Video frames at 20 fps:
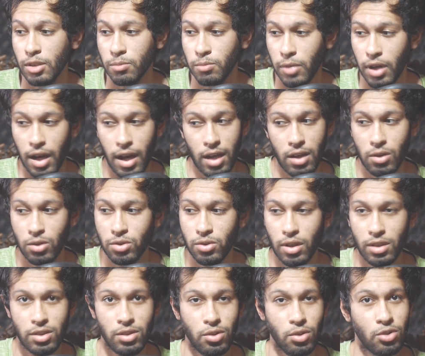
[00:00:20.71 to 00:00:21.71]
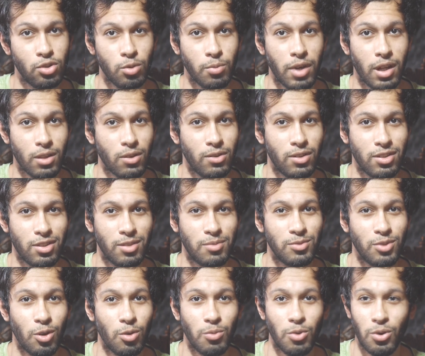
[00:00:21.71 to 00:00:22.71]
But I don't trust YouTube algorithm
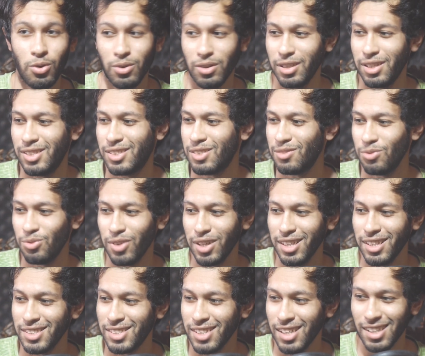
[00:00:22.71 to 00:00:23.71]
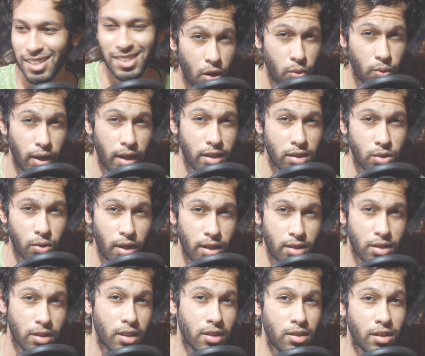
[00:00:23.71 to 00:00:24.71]
no more, it really sucks. Alright, so
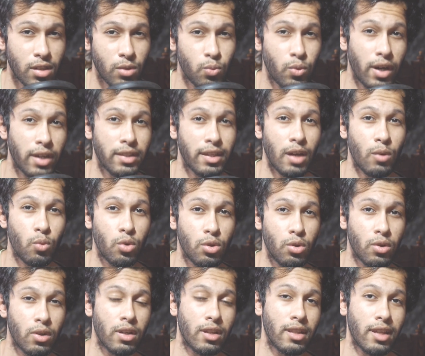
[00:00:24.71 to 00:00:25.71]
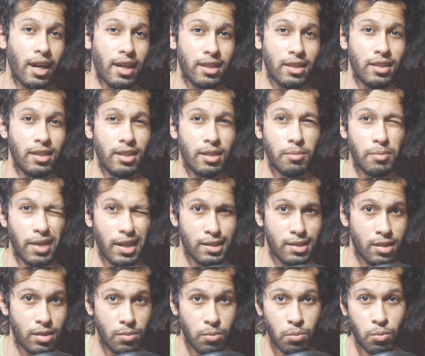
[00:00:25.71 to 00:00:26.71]
as you can tell right now, we're looking at the
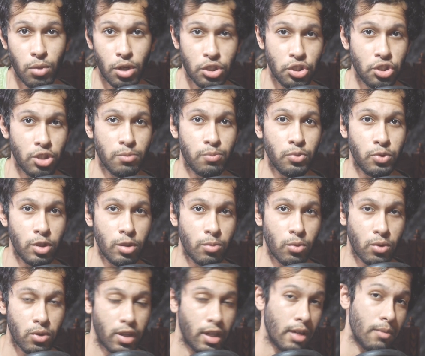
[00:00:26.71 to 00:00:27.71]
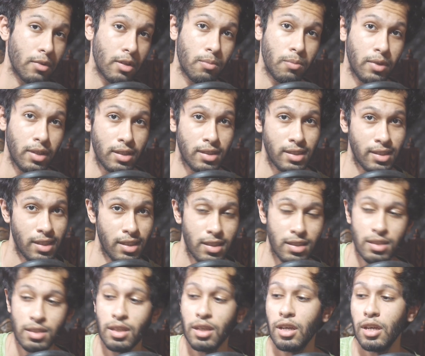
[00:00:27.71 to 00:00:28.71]
best budget pre-built gaming
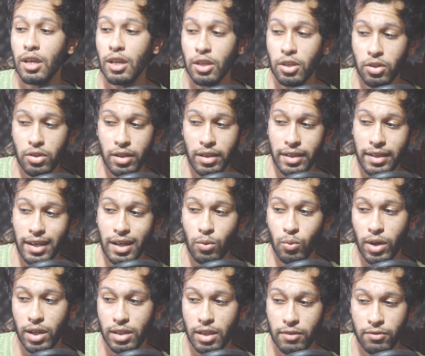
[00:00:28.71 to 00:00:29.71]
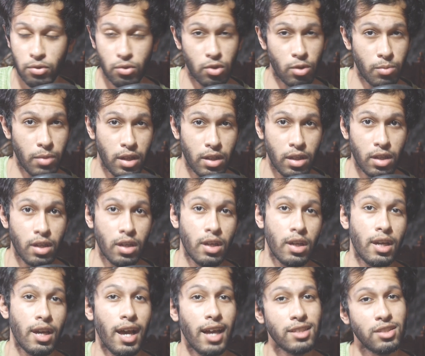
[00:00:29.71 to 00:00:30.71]
PCs you can get right now for the money.
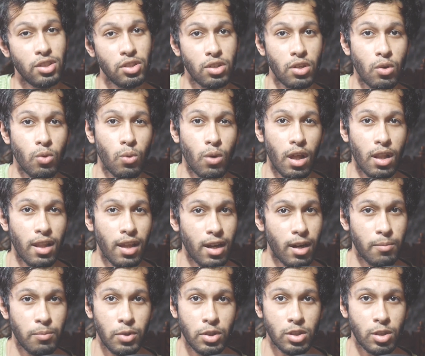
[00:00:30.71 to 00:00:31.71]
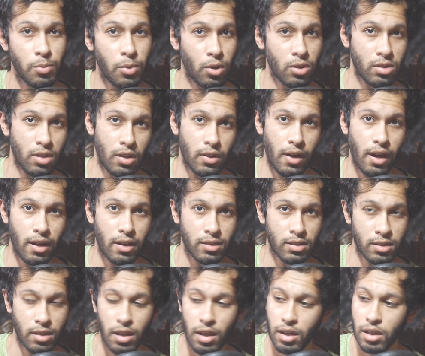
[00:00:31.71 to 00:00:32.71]
As you know, a lot of PC parts are out of
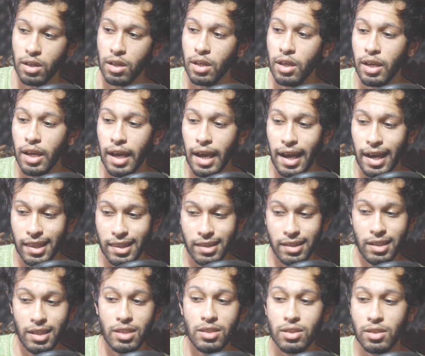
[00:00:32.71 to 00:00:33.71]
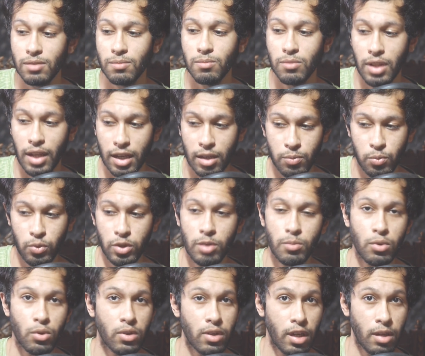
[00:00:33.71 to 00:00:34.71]
stock, and these like
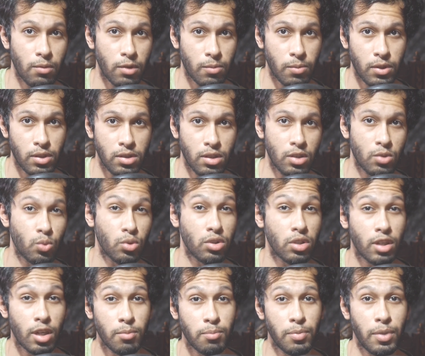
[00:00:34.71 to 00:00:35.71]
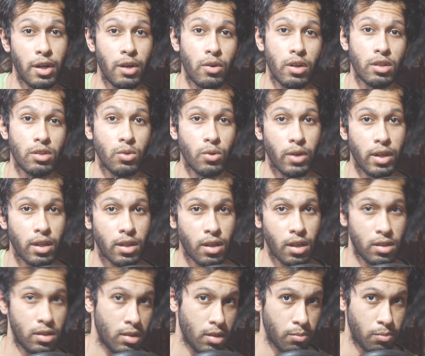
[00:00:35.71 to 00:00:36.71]
pre-built gaming PCs, when you compare it to a
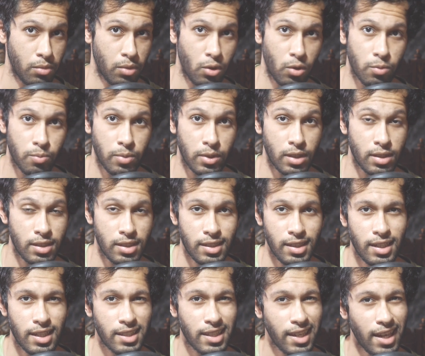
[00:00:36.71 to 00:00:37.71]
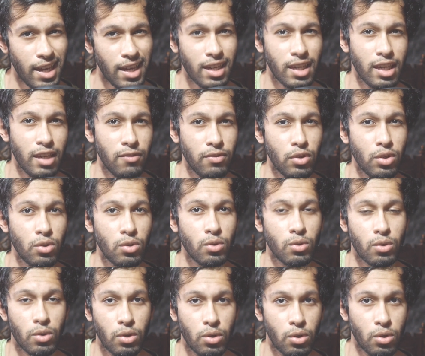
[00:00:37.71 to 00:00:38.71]
custom built PC, it can give you
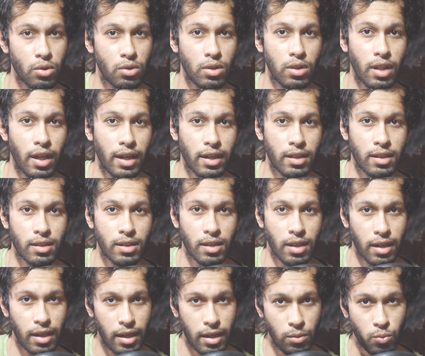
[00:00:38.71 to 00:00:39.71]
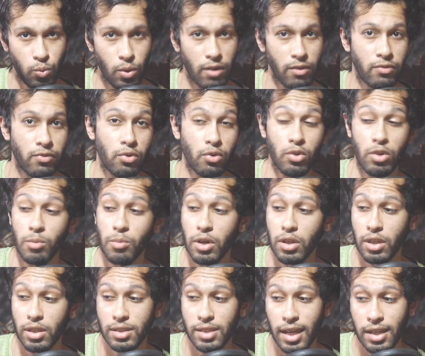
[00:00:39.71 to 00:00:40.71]
good like a run for the
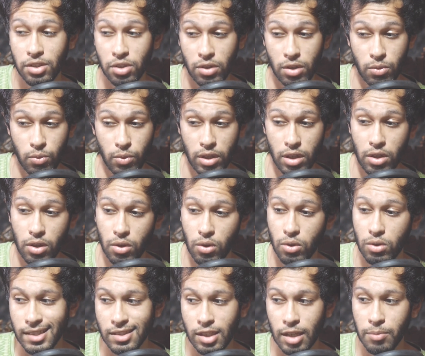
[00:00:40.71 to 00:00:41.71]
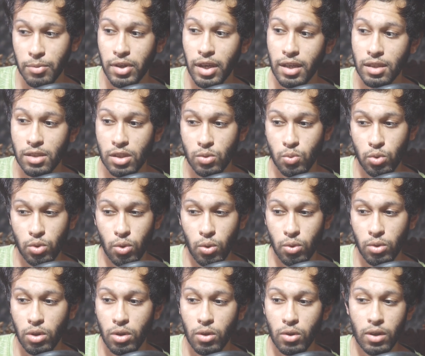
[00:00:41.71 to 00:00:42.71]
money. It's actually really good. At some cases we're
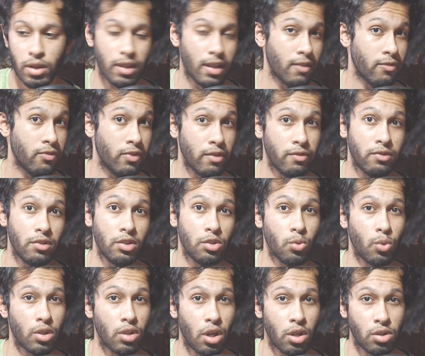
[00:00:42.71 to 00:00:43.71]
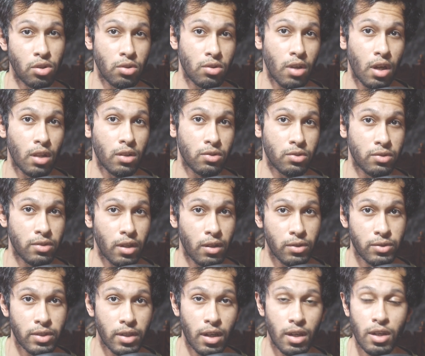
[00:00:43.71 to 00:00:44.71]
only looking at $50 to $100
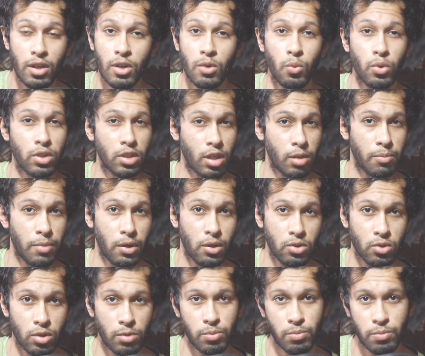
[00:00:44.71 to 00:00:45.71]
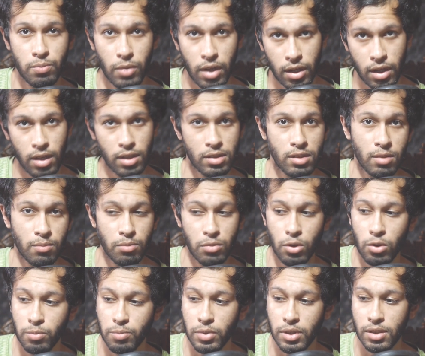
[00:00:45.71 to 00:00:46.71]
delta when you compare it to a custom
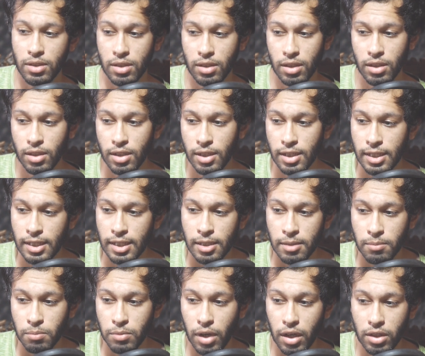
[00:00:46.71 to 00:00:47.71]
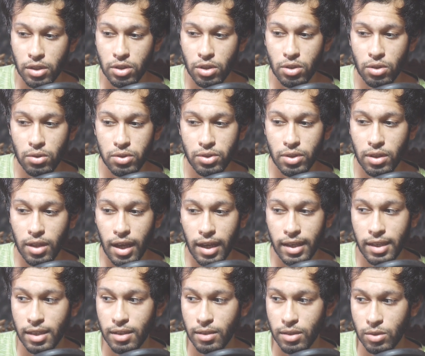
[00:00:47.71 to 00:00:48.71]
built PC, but you
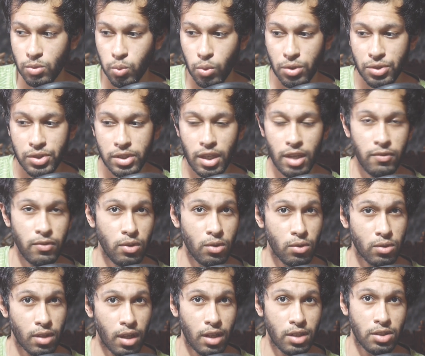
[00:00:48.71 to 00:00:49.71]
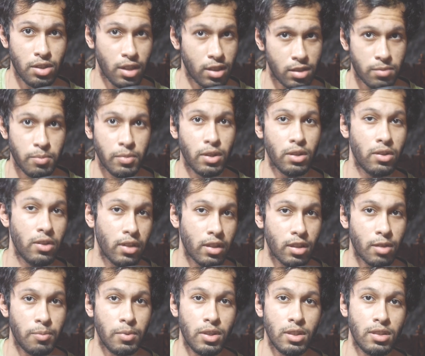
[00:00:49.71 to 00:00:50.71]
like it will save you not just building
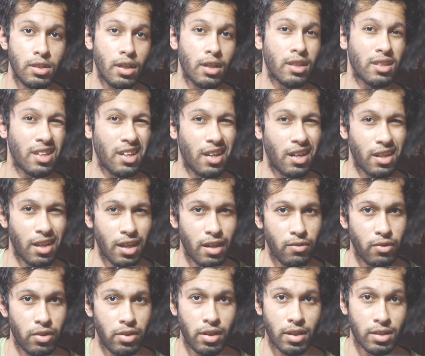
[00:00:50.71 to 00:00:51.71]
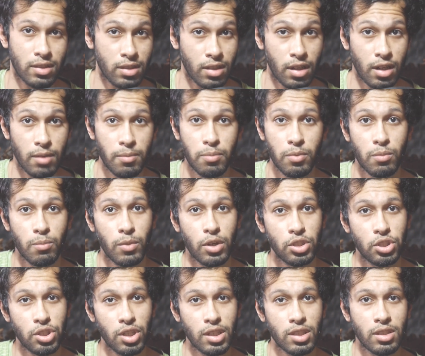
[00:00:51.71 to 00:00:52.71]
the PC and getting everything set up,
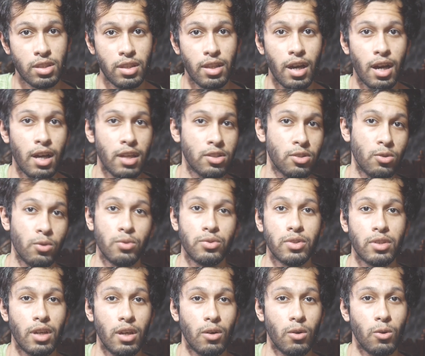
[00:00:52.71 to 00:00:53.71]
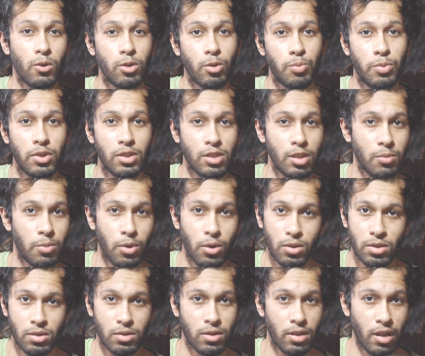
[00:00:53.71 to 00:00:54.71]
but just the hustle to get all the PC
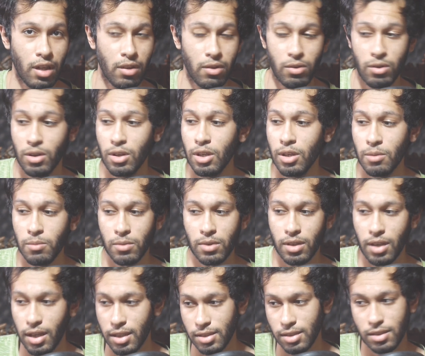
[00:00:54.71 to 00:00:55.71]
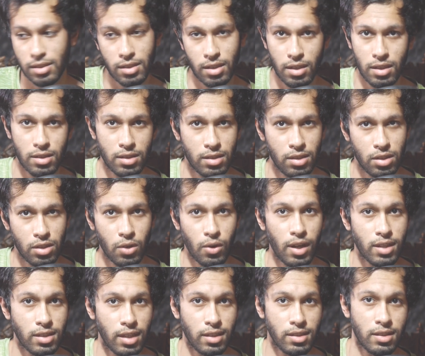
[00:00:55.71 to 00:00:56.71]
parts together, because you know,
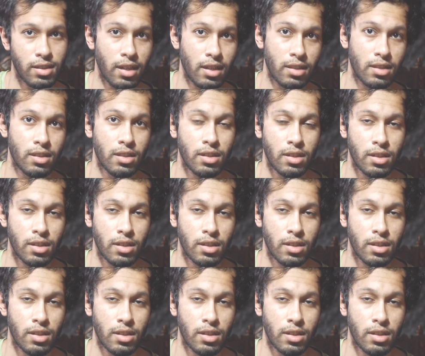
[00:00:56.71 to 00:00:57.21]
as I said,